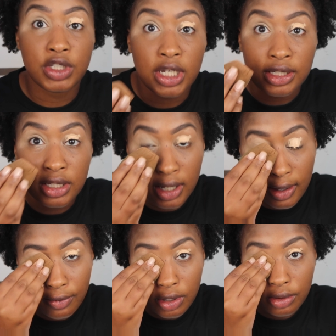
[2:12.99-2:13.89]
Just to
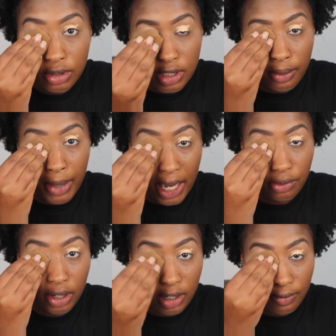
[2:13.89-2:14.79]
give you some
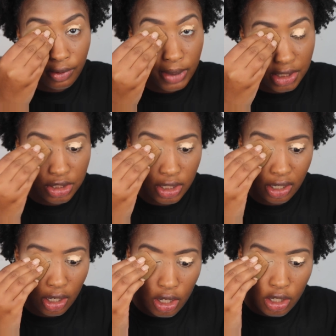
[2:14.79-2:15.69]
background
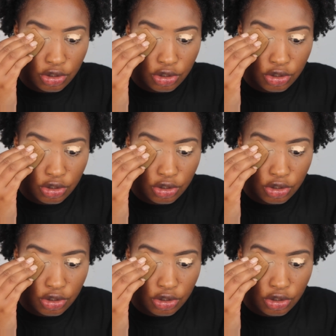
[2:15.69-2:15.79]
information,